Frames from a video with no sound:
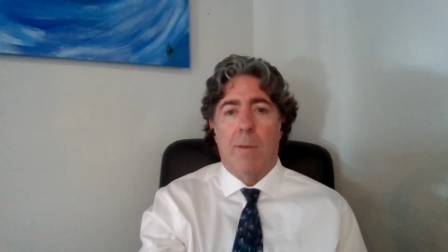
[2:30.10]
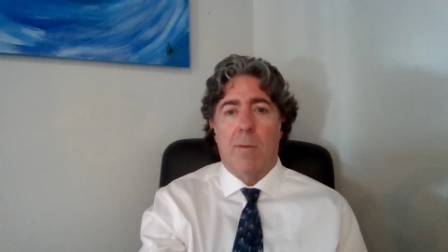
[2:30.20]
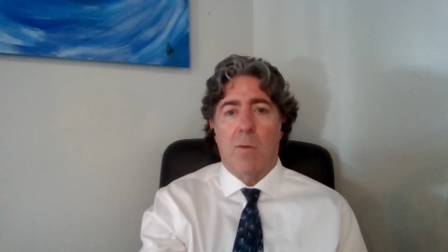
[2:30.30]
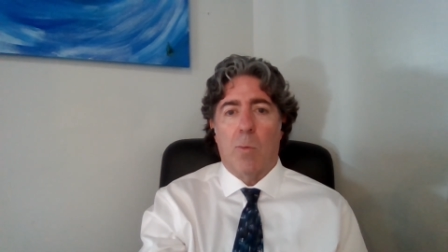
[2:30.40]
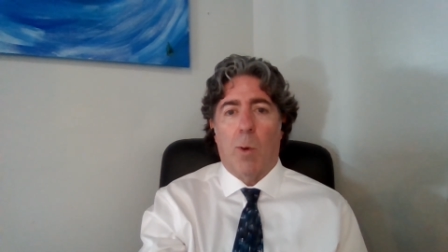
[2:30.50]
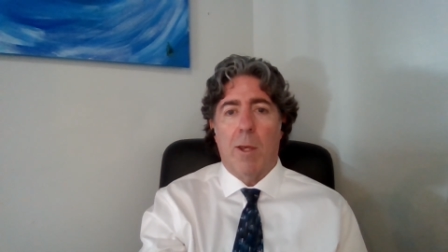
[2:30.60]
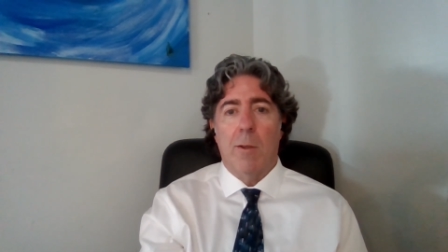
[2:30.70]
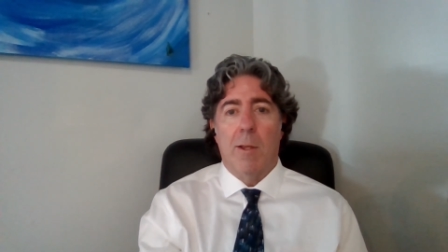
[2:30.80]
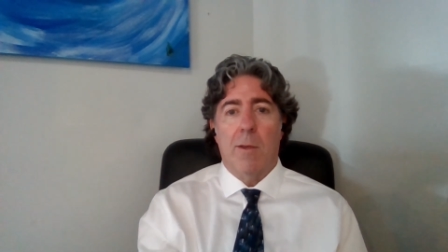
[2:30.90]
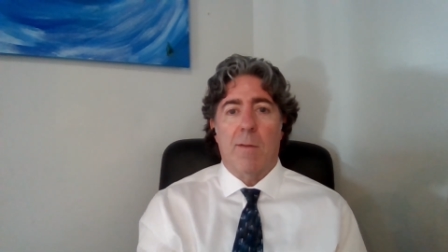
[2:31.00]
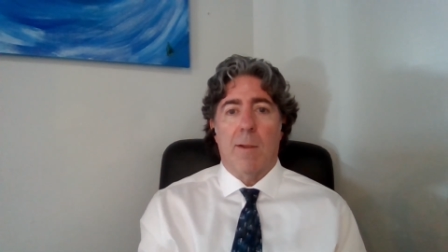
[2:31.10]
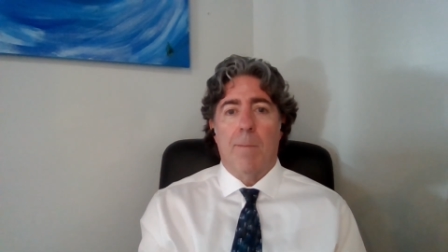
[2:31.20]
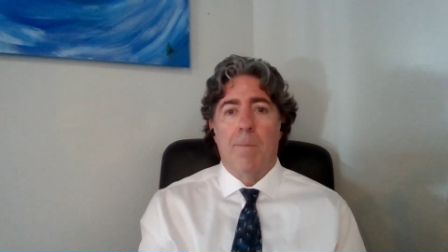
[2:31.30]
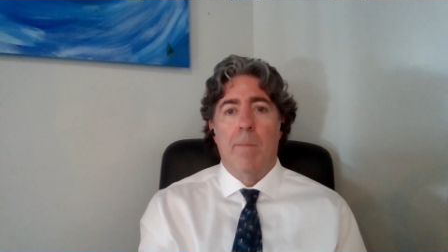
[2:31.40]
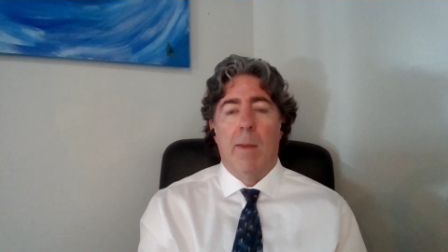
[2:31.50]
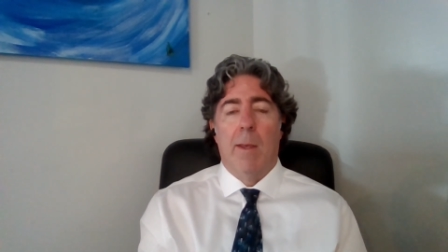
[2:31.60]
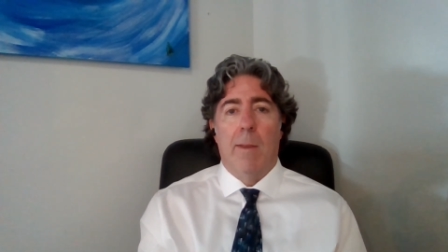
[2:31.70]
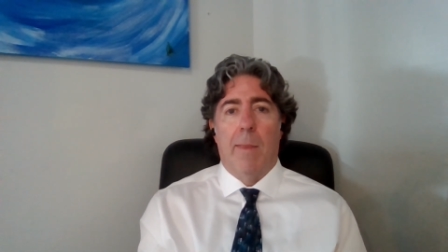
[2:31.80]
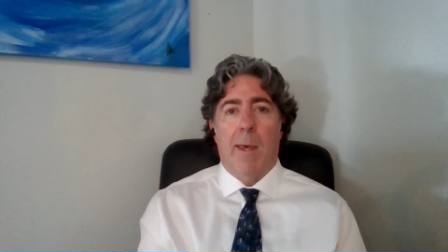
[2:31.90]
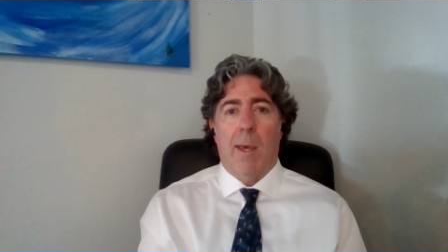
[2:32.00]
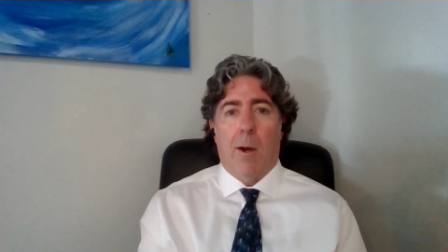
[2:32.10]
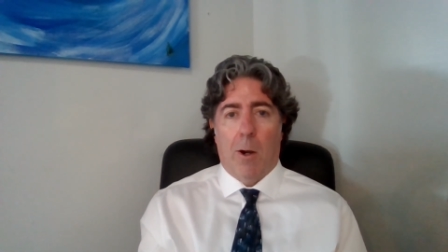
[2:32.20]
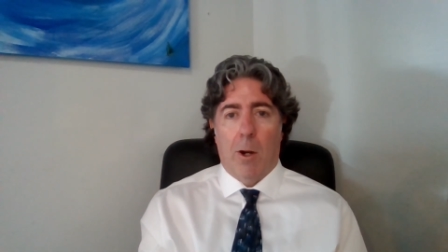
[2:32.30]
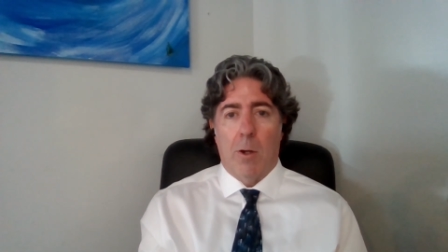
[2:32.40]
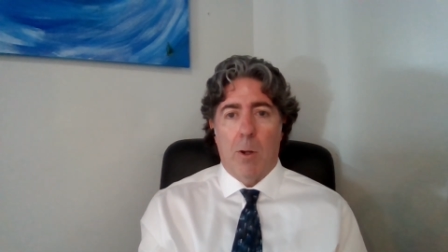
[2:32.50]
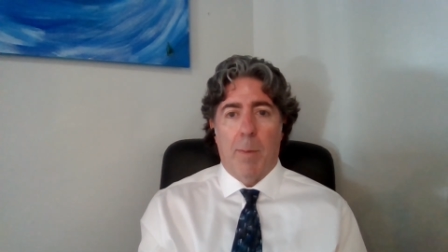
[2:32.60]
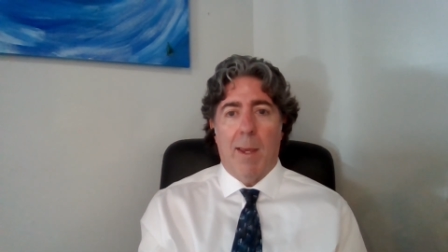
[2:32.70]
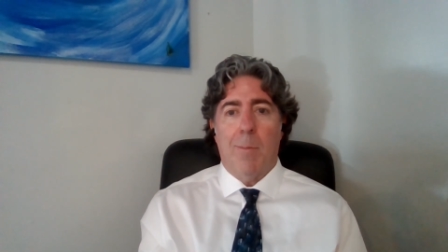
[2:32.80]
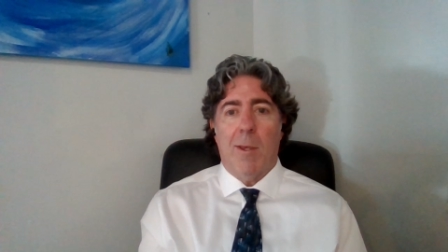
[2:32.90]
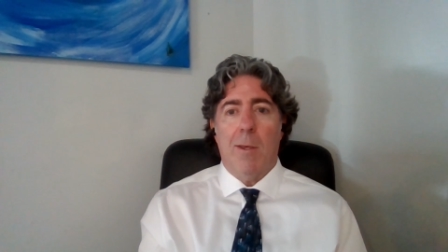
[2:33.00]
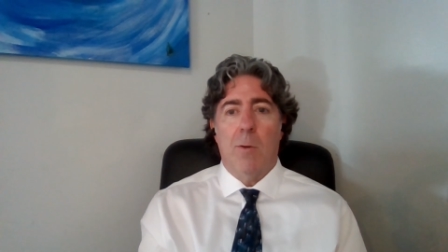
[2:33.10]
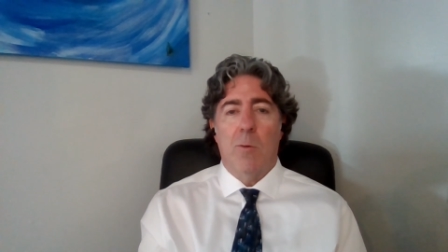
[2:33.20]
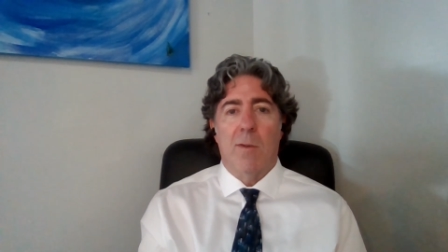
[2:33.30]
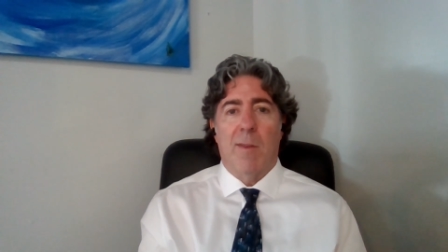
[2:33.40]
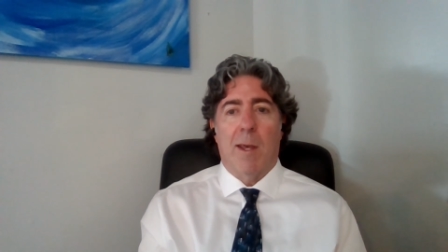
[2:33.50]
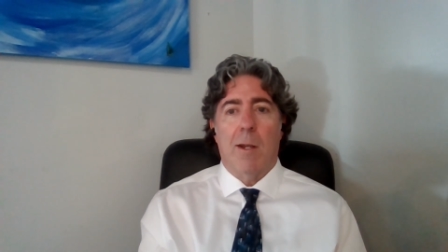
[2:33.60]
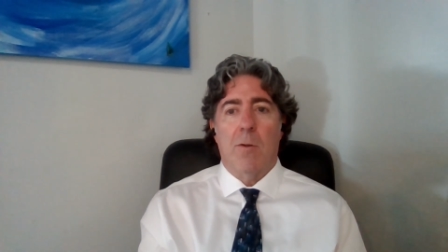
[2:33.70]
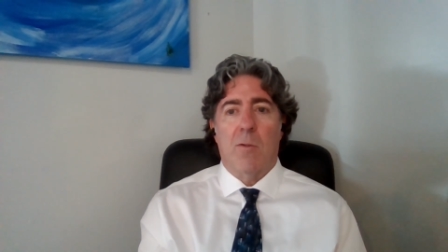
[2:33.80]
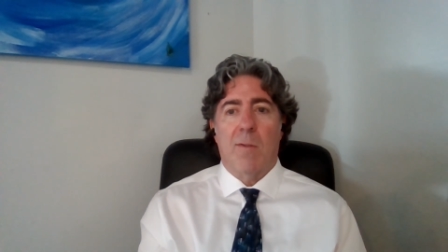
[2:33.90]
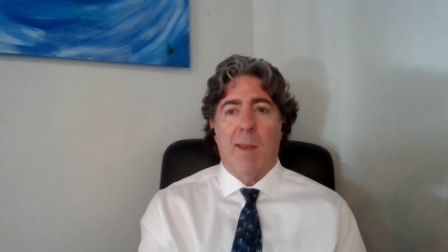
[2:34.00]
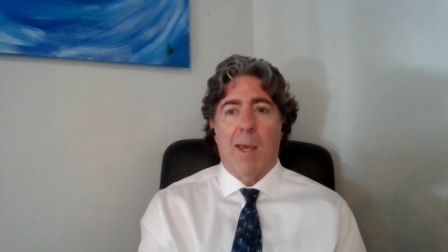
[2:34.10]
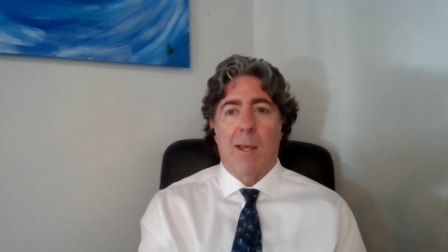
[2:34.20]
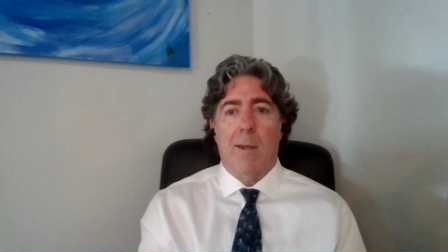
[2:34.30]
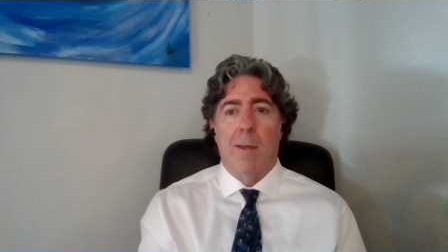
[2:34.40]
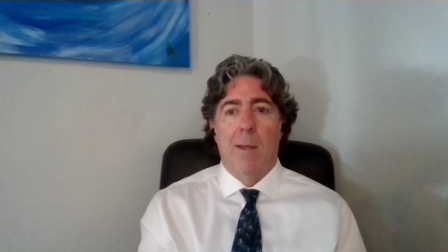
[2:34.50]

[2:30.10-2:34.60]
This is why you listen. They are your baby who does not understand.